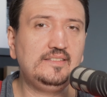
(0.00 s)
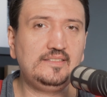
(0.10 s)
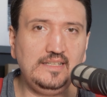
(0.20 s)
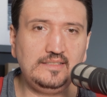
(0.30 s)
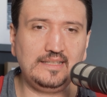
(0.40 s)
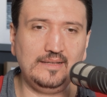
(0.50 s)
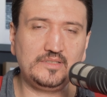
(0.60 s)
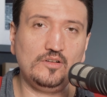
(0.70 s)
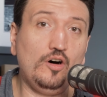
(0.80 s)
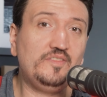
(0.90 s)

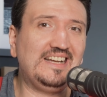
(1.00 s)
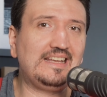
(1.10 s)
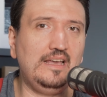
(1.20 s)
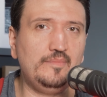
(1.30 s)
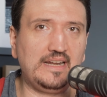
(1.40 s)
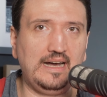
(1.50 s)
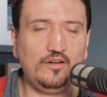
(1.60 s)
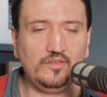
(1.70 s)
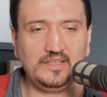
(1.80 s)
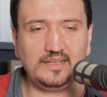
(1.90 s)
systems of the camera
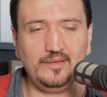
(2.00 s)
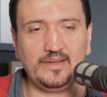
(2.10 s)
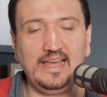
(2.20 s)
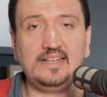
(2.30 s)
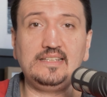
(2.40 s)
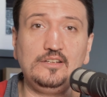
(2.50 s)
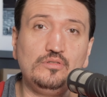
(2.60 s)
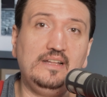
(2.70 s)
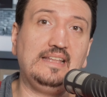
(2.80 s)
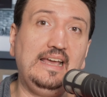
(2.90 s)

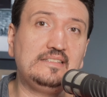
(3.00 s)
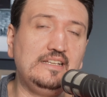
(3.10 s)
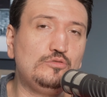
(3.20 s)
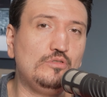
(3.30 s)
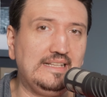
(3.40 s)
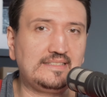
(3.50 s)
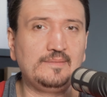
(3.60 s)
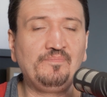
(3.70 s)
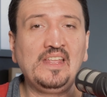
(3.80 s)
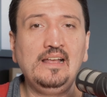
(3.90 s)
XH2 and XH2S.